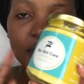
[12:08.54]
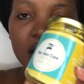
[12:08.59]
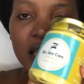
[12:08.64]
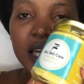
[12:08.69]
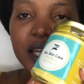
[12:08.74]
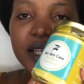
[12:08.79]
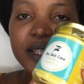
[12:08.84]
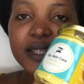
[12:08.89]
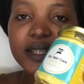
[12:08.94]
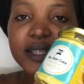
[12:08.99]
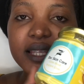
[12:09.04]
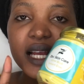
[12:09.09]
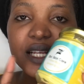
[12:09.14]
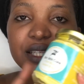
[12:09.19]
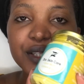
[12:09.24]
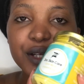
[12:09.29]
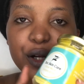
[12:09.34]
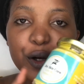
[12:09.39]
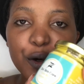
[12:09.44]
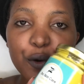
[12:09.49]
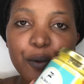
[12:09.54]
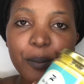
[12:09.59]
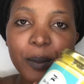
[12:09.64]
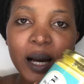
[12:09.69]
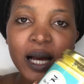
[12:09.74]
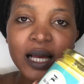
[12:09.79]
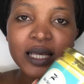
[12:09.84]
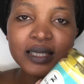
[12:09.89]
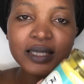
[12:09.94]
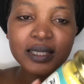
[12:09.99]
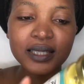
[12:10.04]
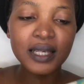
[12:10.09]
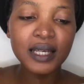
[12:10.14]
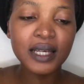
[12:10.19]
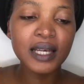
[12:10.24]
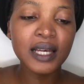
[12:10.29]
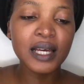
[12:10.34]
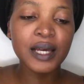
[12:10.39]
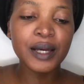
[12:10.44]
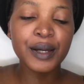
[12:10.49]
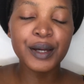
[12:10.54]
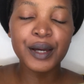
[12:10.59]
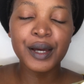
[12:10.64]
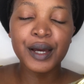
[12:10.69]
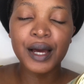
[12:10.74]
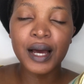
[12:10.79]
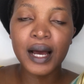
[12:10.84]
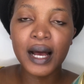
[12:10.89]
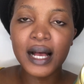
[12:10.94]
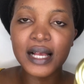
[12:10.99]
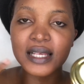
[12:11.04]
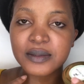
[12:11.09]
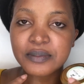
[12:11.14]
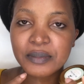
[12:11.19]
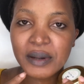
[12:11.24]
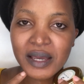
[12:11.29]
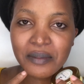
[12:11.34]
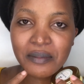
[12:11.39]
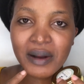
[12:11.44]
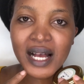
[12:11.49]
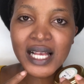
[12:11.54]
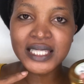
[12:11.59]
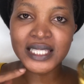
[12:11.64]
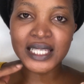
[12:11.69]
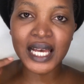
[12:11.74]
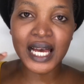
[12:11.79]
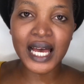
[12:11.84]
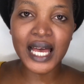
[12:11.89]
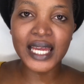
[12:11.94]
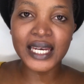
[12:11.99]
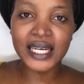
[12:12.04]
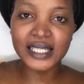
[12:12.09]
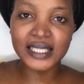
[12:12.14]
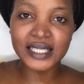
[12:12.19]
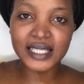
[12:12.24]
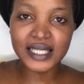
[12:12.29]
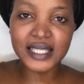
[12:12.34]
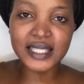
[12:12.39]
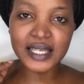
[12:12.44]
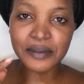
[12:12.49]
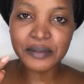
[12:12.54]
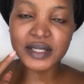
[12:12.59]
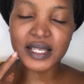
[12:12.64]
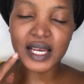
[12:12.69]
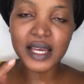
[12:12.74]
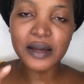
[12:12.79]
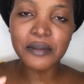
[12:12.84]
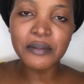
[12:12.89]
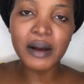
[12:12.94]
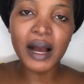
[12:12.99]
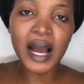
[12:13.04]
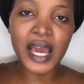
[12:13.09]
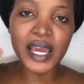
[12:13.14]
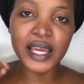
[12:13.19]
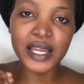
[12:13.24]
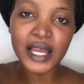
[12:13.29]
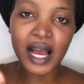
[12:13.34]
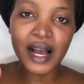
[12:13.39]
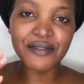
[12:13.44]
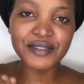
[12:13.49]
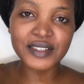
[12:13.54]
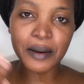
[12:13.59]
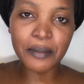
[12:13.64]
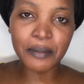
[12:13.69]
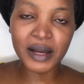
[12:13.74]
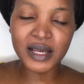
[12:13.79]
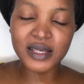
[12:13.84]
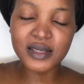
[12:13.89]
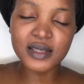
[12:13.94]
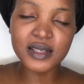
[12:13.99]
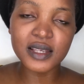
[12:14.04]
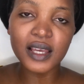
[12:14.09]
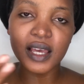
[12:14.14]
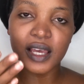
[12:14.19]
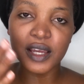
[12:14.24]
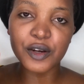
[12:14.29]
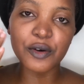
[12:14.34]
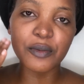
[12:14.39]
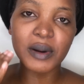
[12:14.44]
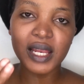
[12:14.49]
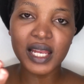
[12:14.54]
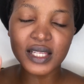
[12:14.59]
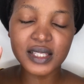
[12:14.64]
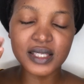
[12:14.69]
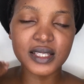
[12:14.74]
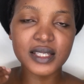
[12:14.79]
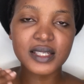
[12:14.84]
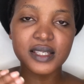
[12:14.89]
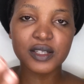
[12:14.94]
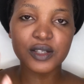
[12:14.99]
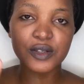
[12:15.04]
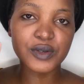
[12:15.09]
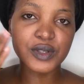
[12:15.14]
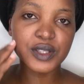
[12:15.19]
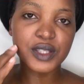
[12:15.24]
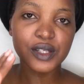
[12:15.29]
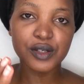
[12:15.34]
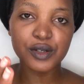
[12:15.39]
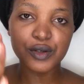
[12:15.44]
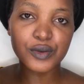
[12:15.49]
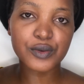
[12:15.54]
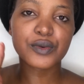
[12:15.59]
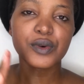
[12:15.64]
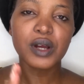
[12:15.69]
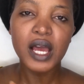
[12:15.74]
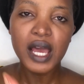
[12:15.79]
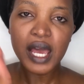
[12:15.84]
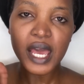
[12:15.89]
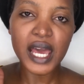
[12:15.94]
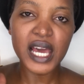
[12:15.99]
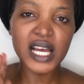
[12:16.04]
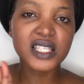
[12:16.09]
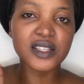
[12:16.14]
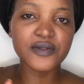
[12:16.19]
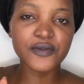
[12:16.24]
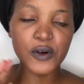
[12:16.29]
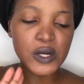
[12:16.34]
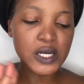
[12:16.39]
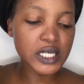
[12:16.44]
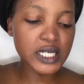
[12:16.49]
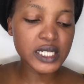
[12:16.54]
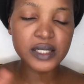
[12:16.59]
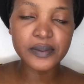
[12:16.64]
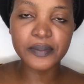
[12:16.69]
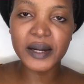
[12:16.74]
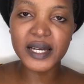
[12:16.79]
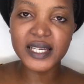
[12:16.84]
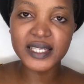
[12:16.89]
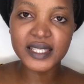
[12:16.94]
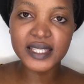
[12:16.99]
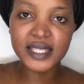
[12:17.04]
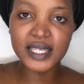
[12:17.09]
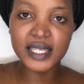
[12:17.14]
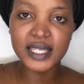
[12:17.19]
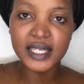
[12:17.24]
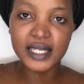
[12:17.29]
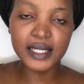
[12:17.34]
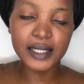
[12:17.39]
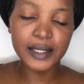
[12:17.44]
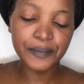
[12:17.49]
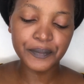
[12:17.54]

Instant Glow Mask as my mask, and at the same time, after masking, I normally just use it to exfoliate my skin.